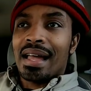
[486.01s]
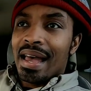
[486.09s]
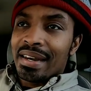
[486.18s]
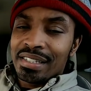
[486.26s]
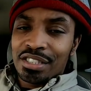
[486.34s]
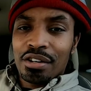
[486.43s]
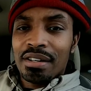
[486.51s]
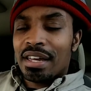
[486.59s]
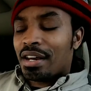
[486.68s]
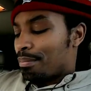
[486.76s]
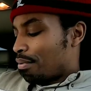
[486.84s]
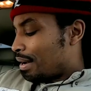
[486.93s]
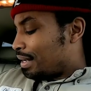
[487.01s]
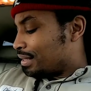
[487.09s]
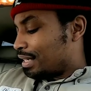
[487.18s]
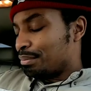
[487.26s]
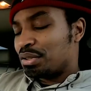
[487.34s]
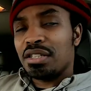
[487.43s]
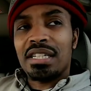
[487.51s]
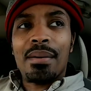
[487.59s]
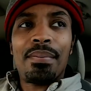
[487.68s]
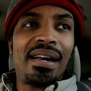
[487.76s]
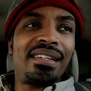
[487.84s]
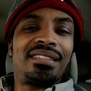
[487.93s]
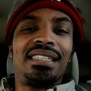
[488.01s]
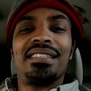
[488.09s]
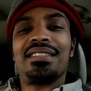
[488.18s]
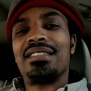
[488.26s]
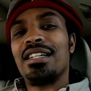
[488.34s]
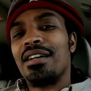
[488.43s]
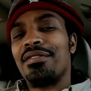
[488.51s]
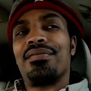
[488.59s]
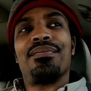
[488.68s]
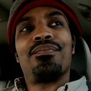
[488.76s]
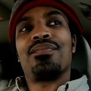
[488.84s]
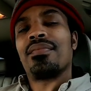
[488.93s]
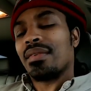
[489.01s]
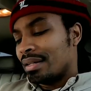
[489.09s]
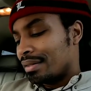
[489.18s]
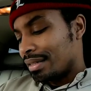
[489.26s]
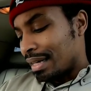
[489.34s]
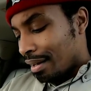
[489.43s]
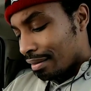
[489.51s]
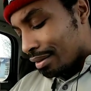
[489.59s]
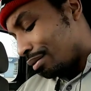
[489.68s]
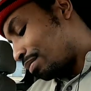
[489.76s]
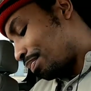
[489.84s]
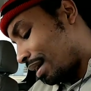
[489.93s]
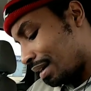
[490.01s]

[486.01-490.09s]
I didn't show y'all the price, and I'm sure y'all probably seen stuff that you was